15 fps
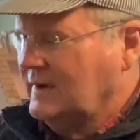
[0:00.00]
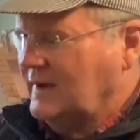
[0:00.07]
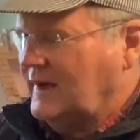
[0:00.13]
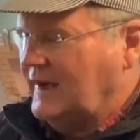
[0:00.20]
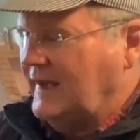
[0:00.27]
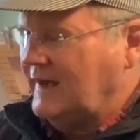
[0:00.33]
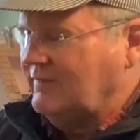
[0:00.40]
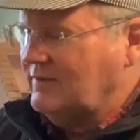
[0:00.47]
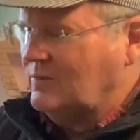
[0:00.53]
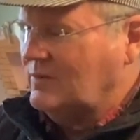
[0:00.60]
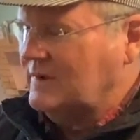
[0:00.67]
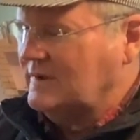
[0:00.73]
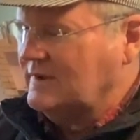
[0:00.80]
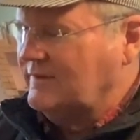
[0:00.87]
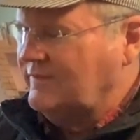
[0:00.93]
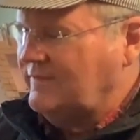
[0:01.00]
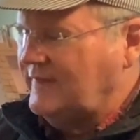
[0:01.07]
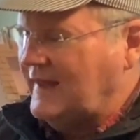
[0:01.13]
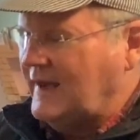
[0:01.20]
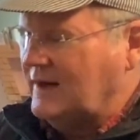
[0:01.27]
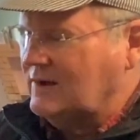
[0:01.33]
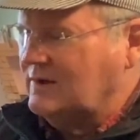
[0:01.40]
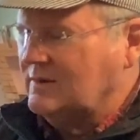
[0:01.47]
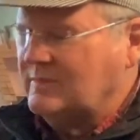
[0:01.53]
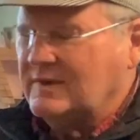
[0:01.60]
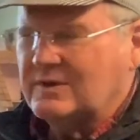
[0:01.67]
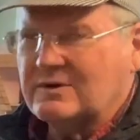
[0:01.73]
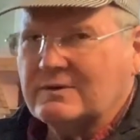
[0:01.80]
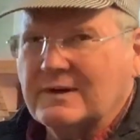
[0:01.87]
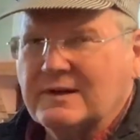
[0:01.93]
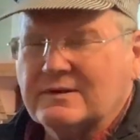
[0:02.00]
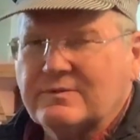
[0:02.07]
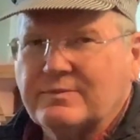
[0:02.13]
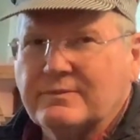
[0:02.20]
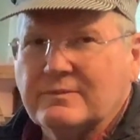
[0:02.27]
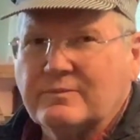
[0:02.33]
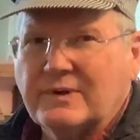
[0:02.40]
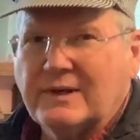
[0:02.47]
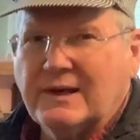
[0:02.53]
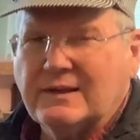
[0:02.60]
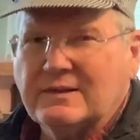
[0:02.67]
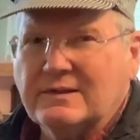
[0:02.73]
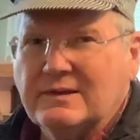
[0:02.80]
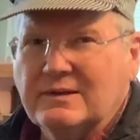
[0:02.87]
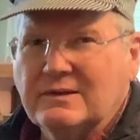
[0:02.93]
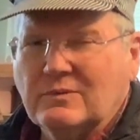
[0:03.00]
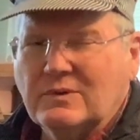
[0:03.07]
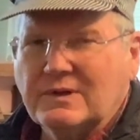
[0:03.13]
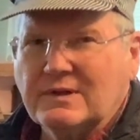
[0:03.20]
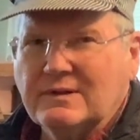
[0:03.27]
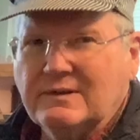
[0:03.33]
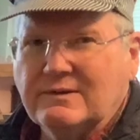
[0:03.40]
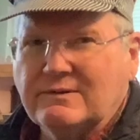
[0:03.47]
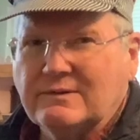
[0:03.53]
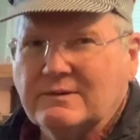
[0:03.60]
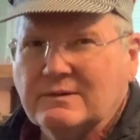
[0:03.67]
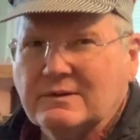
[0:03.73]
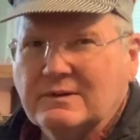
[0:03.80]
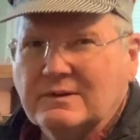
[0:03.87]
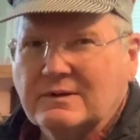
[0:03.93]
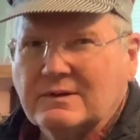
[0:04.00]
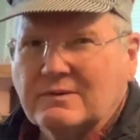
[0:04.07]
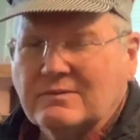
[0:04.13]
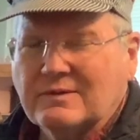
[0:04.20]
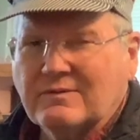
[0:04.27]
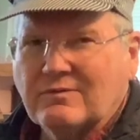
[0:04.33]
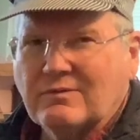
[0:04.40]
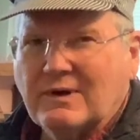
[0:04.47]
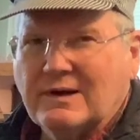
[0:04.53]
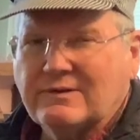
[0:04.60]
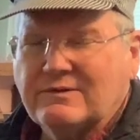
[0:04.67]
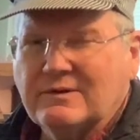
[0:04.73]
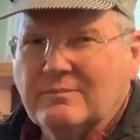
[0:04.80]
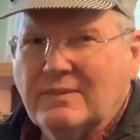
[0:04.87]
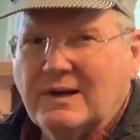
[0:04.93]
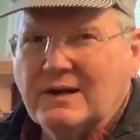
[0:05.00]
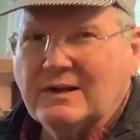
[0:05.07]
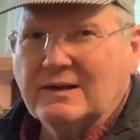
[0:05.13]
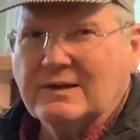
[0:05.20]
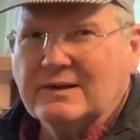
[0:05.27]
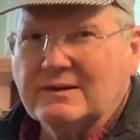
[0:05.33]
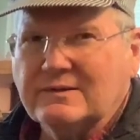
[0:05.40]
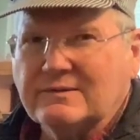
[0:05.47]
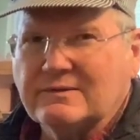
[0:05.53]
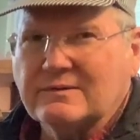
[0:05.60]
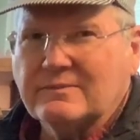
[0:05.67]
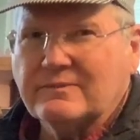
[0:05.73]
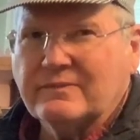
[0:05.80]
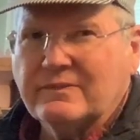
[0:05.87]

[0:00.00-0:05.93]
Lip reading: I have to wonder if that could be transplanted into one of these Rivarossi Mallets.